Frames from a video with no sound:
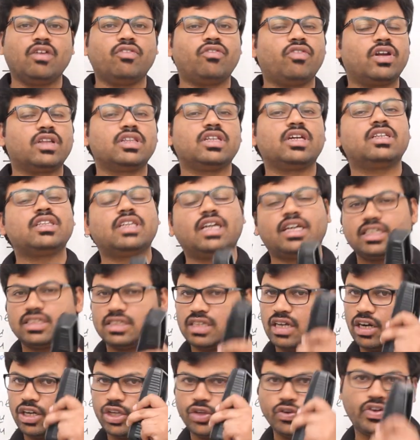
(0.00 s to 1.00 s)
for that is
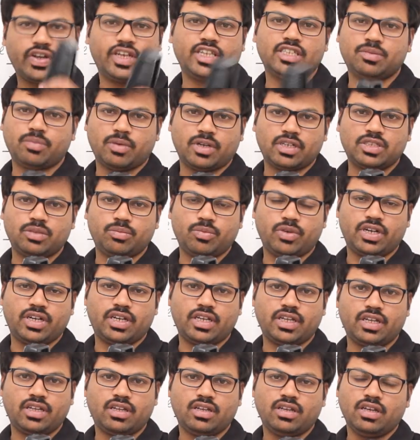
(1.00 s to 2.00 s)
not your
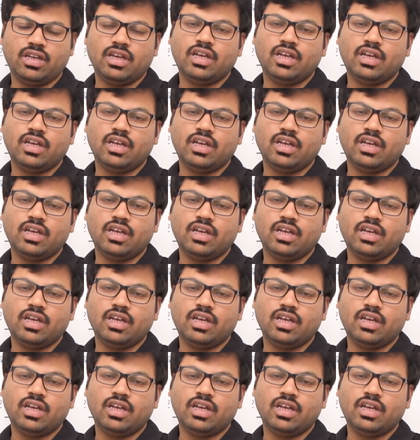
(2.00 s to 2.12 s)
responsibility.